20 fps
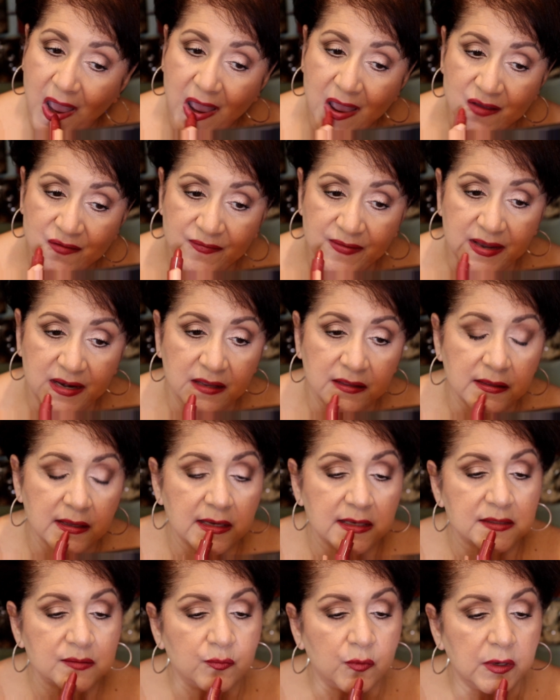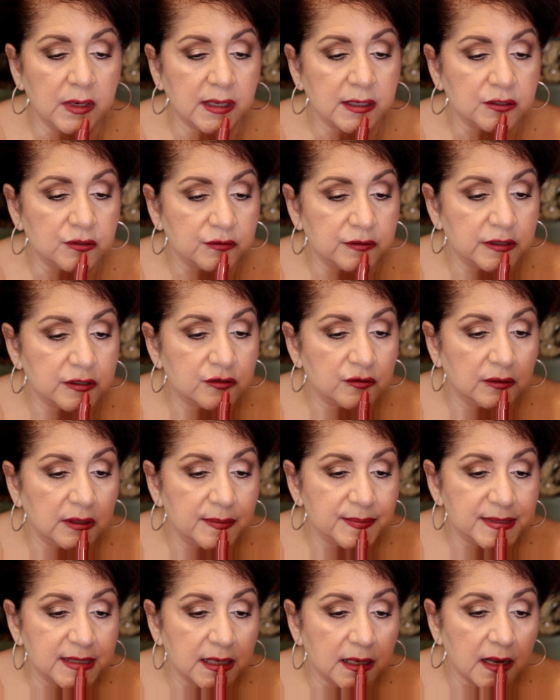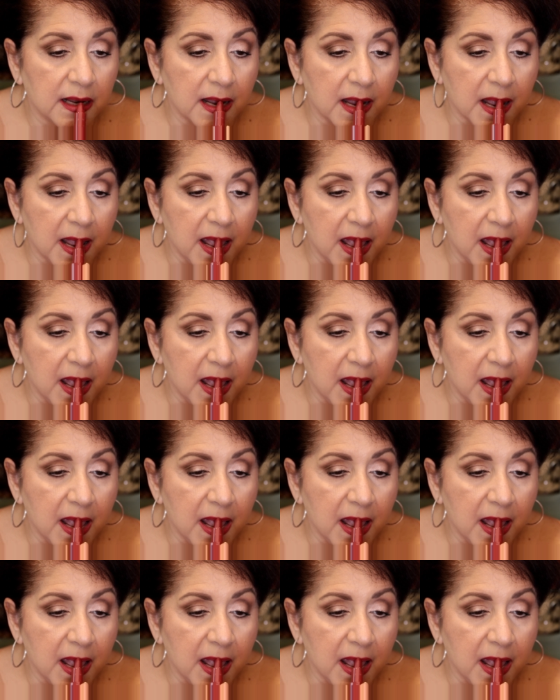If anything, it's more like a traditional lipstick.